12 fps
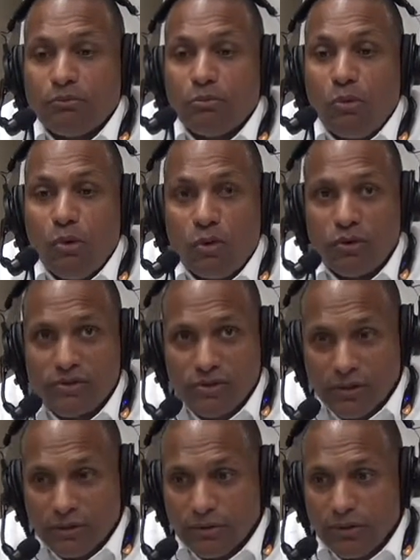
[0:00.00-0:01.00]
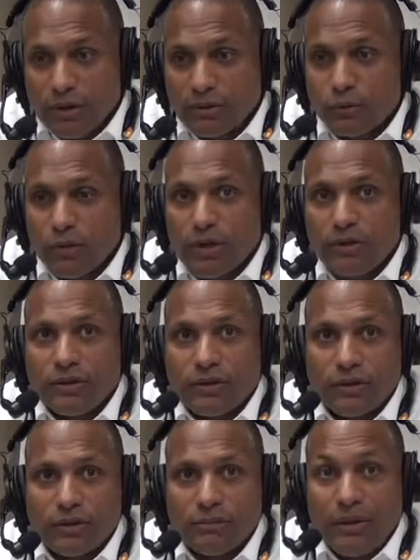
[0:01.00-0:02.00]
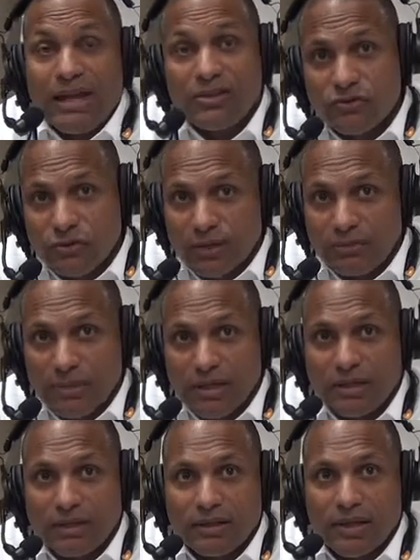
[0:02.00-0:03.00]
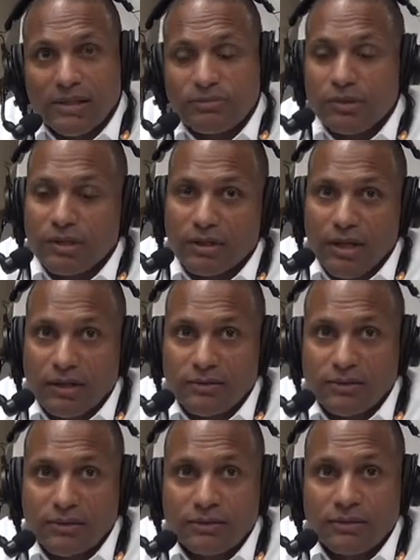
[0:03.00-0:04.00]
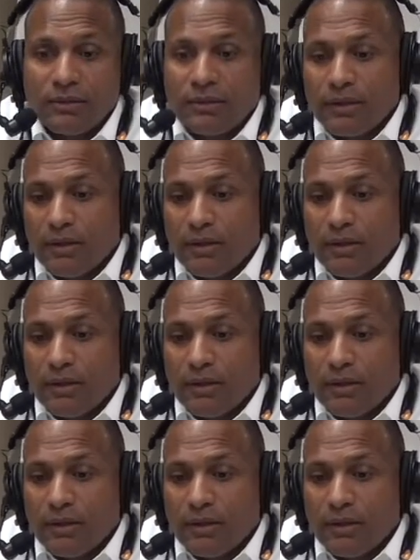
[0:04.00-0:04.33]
more so than what the mainstream media has been announcing.